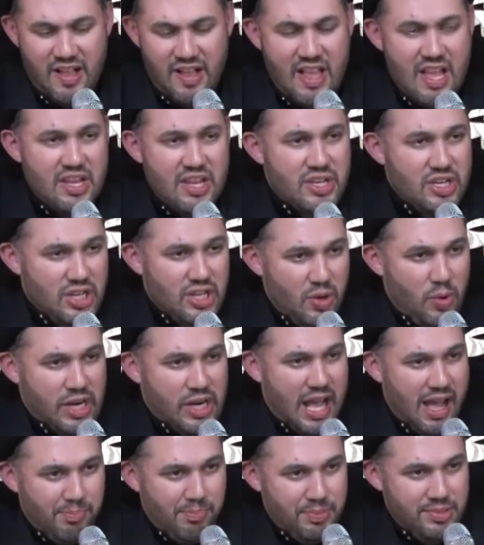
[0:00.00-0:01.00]
You know what
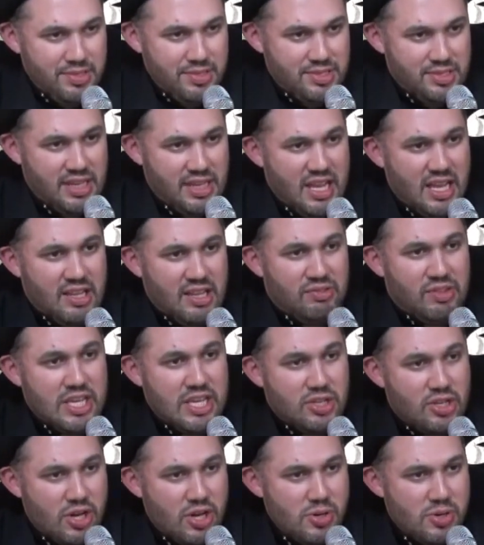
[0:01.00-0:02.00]
happens? They
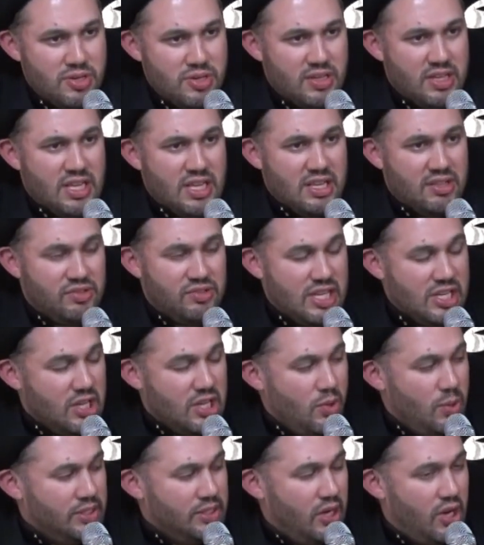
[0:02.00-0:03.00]
go they go
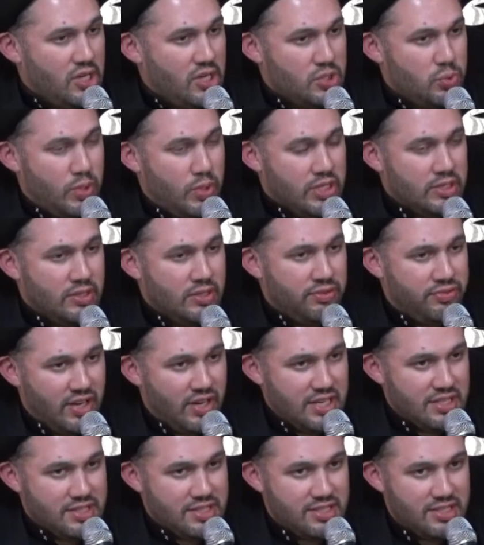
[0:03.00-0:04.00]
and ask one of the
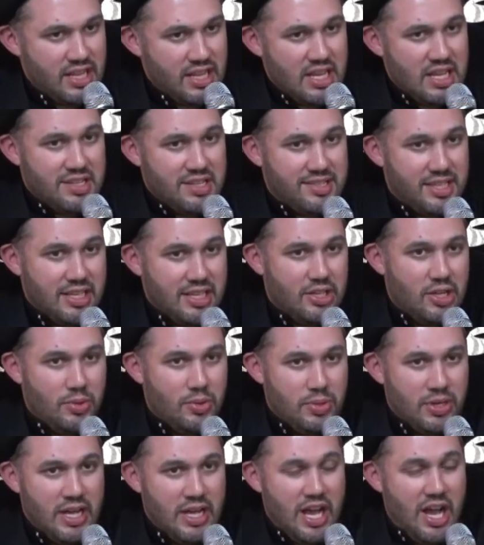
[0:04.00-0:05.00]
friends, say,
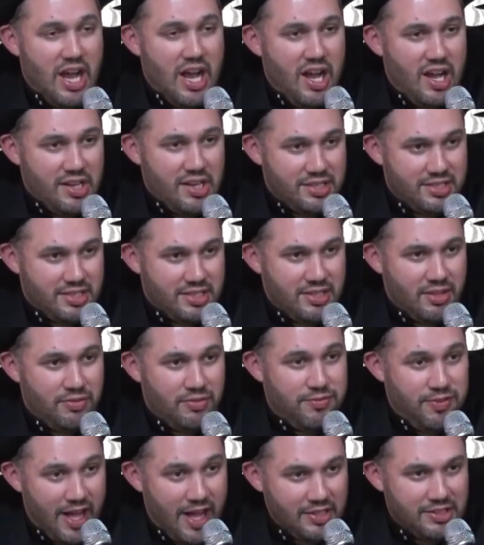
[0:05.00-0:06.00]
go ask
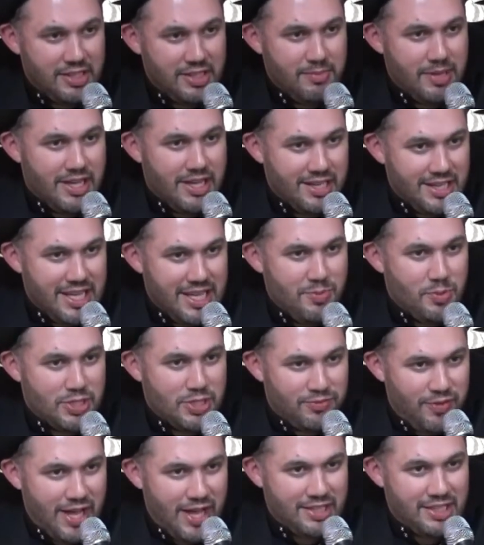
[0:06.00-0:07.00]
Fatima, her name was
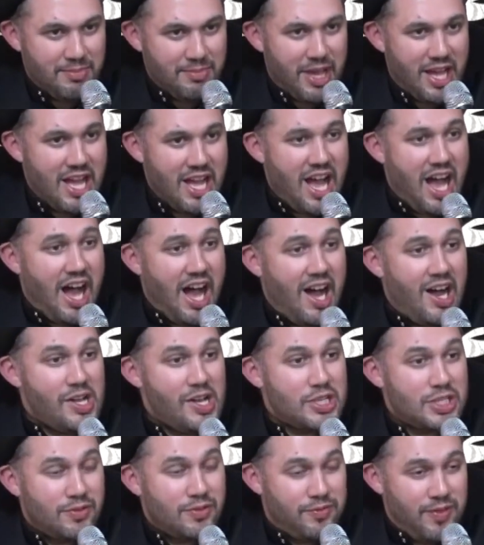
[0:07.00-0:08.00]
Fatima, ask
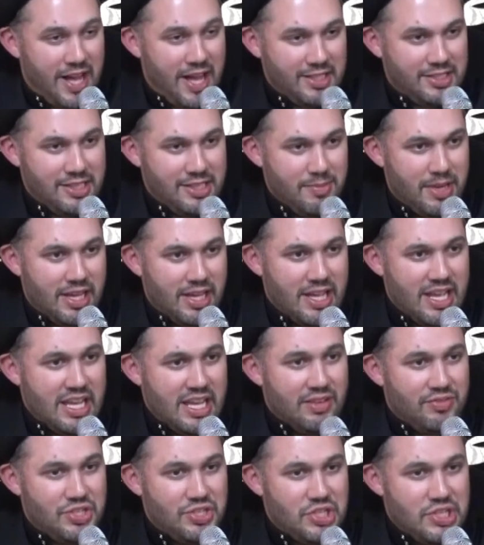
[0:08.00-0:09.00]
Fatima if
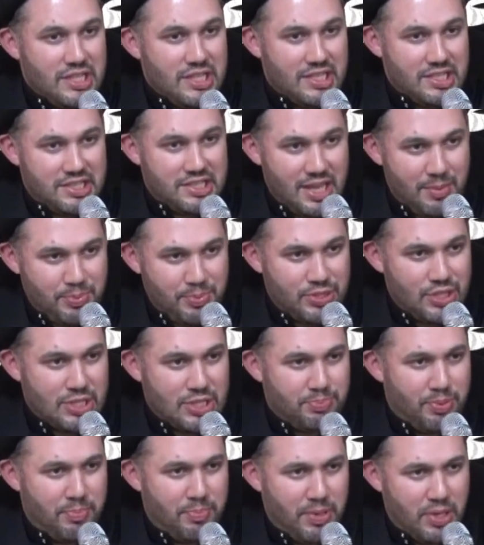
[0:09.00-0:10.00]
she accepts this
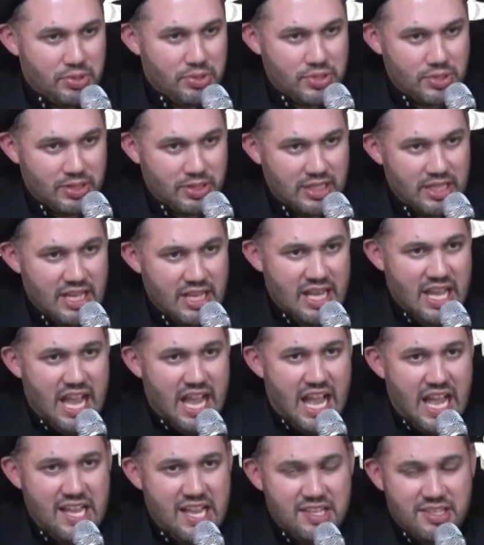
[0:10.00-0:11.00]
proposal.
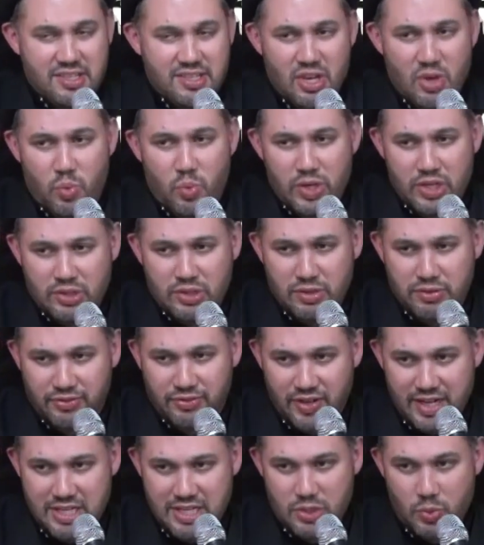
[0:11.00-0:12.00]
As one of the
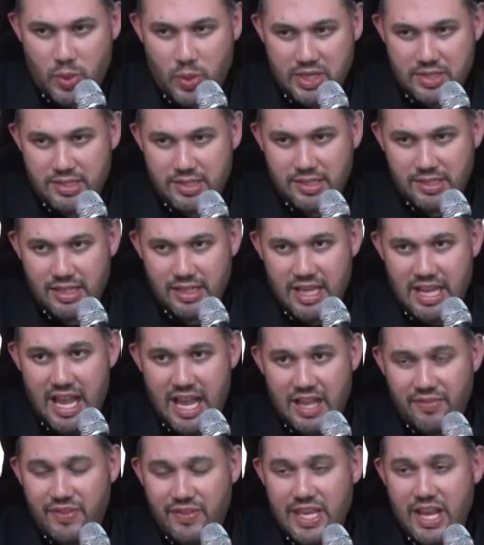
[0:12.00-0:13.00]
friends went in, and
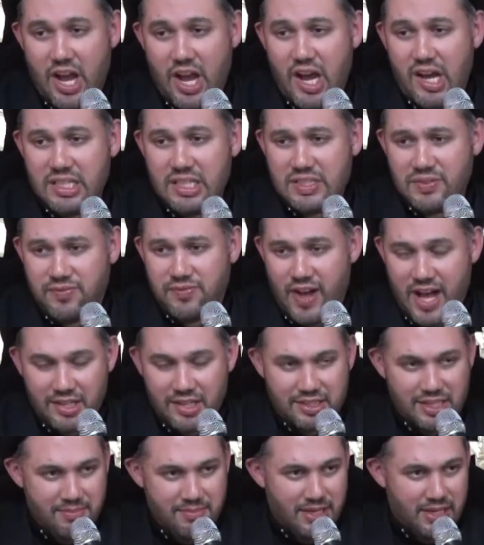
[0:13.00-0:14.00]
they asked
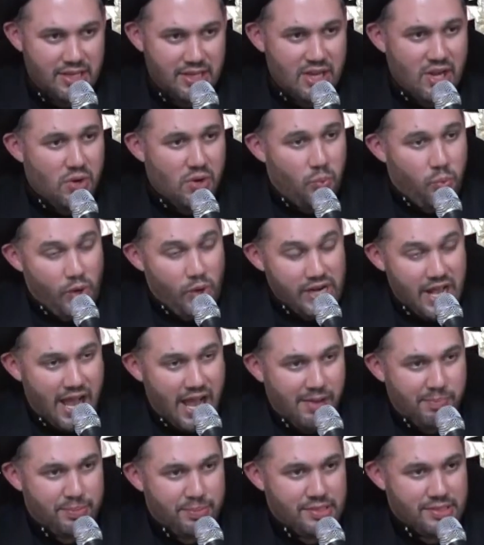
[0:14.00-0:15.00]
Fatima, what
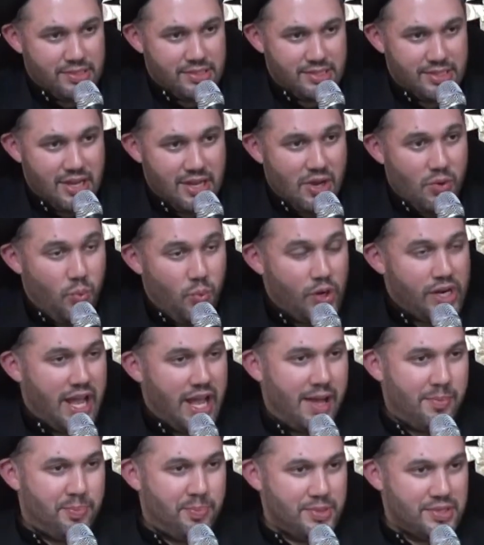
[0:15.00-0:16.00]
happens? What
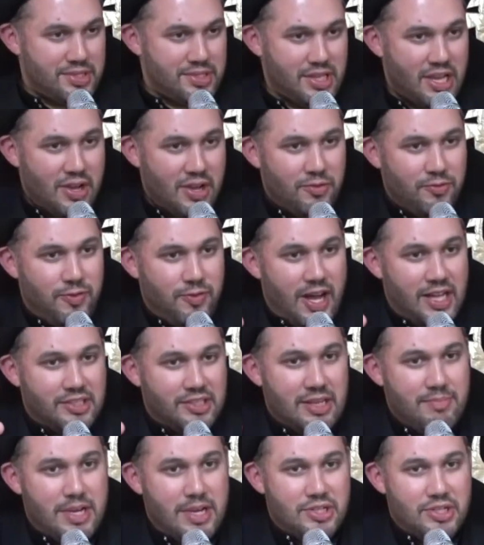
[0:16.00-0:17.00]
happens?
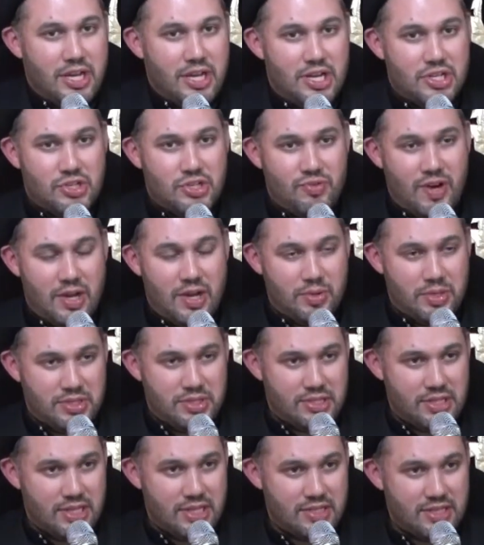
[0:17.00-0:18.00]
Fatima turns around and
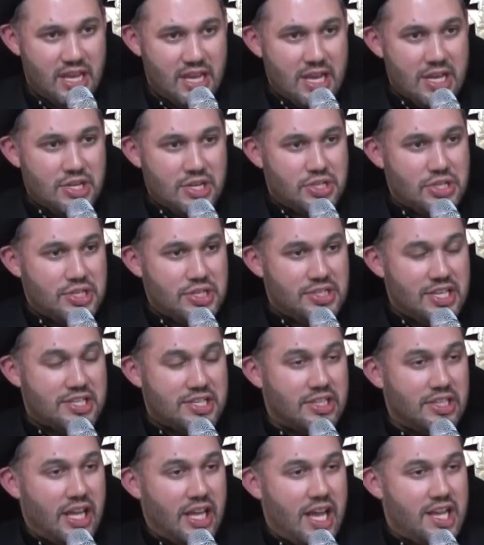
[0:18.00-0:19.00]
says, she says,
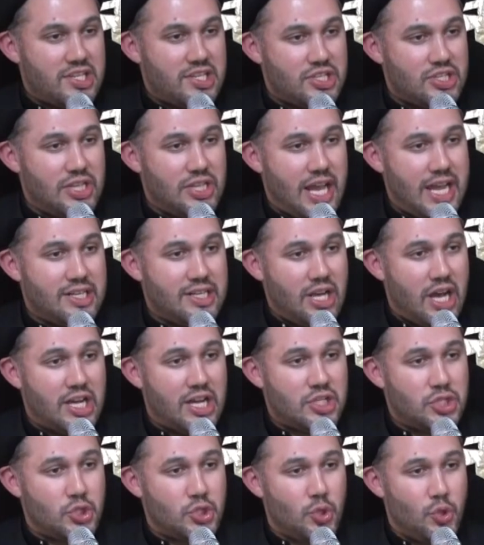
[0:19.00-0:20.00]
last night I
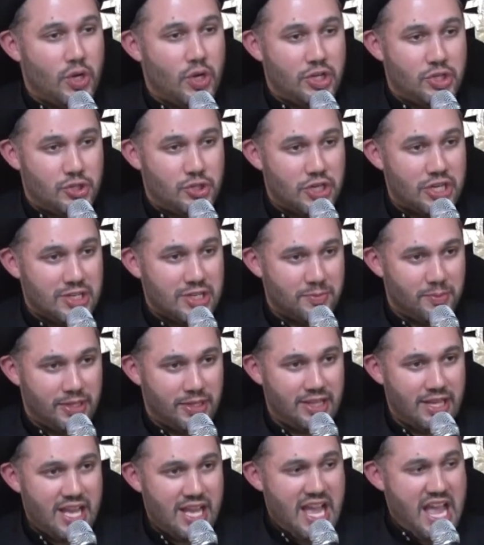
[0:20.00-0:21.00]
saw a dream.
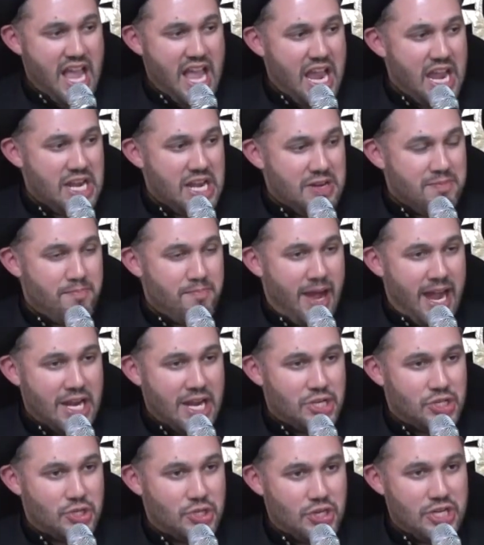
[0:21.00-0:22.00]
In my
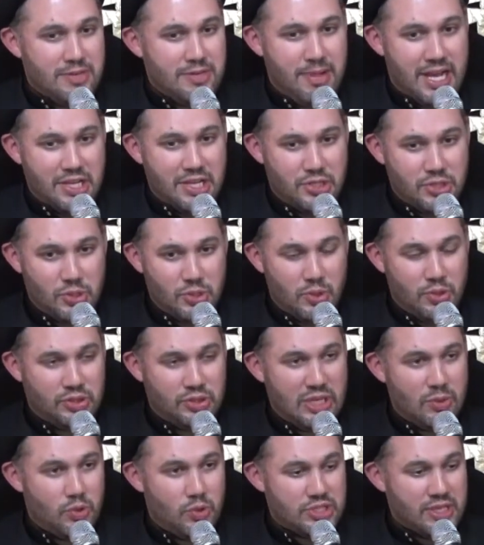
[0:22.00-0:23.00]
dream I saw there
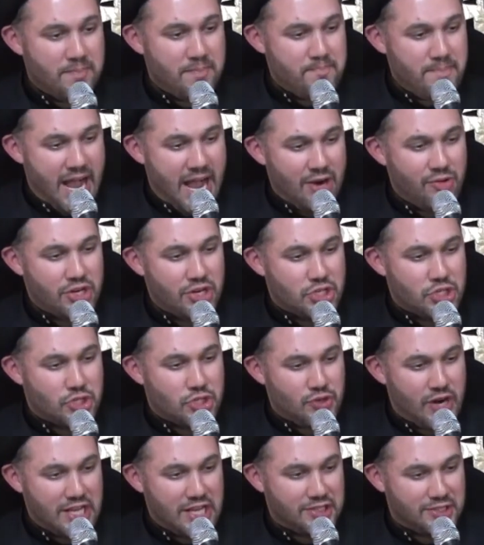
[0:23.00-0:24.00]
was a marriage
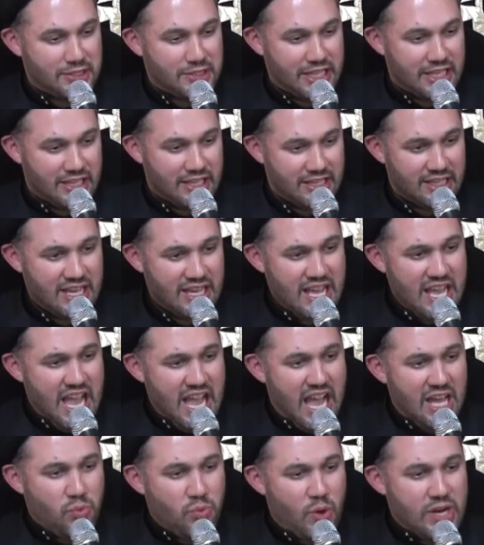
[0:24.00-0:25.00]
dress there,
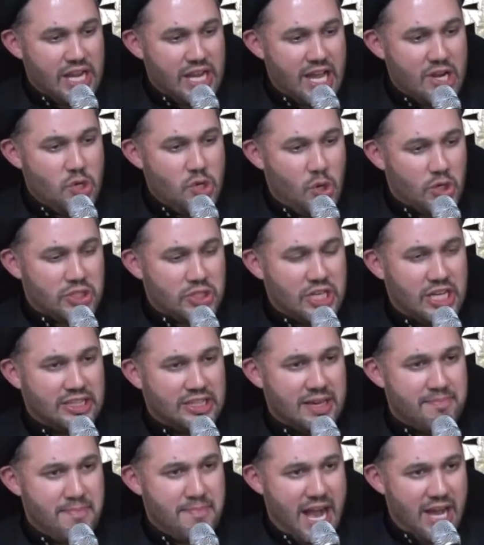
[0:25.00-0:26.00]
and when I looked at the
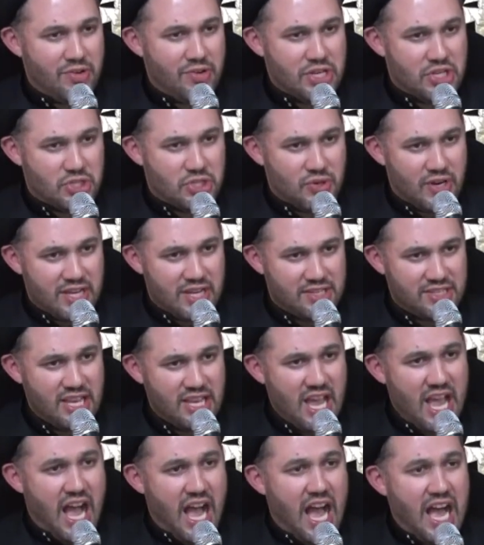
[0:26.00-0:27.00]
marriage dress,
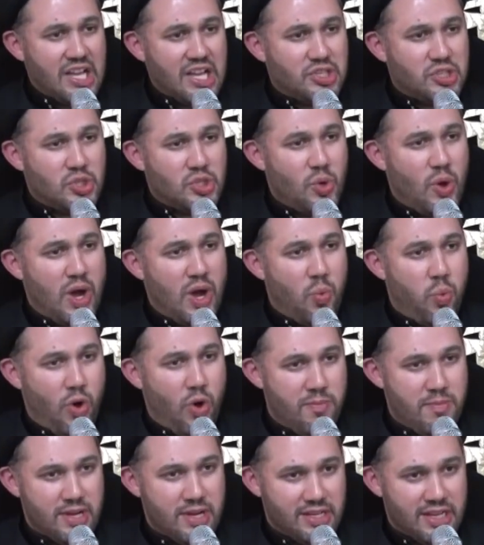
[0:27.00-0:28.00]
I saw a
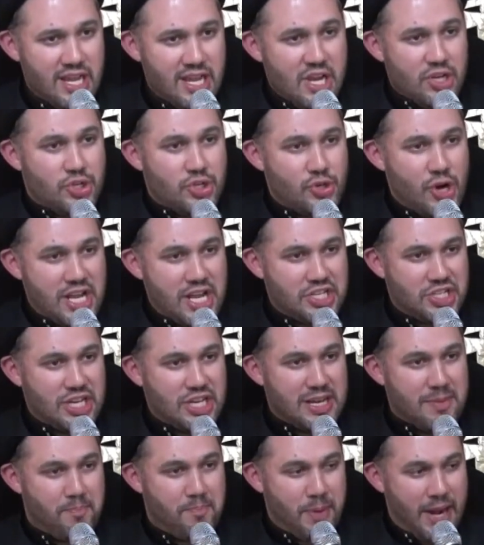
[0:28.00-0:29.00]
woman dressed in
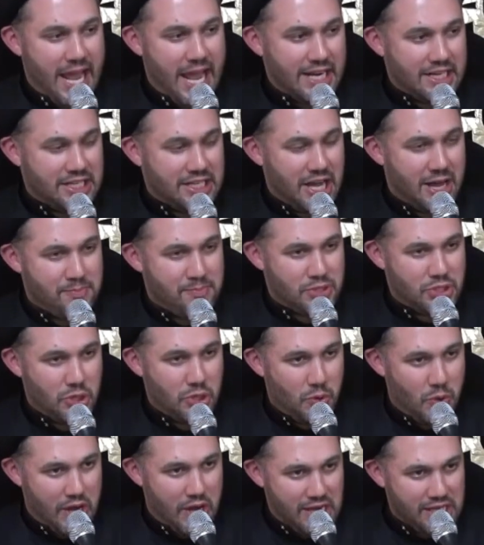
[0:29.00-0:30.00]
black come
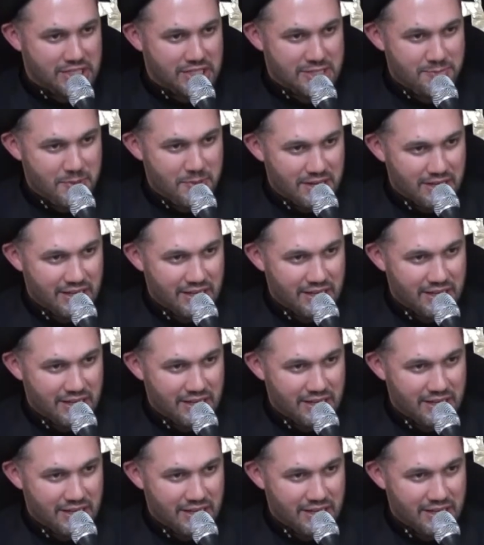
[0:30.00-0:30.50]
towards me.